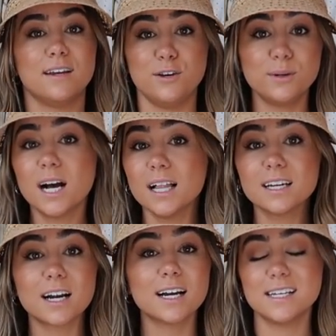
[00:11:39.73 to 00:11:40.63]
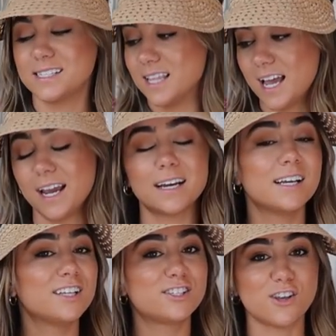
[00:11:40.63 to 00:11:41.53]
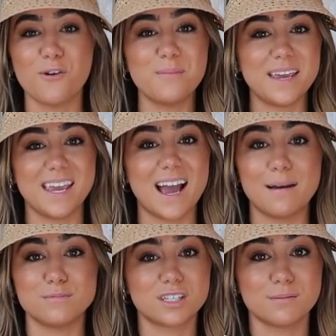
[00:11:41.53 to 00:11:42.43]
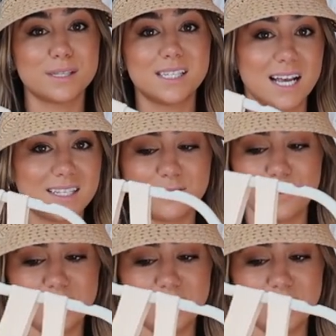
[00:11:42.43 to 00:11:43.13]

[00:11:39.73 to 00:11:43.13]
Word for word: the nude color is like so me. I'm just obsessed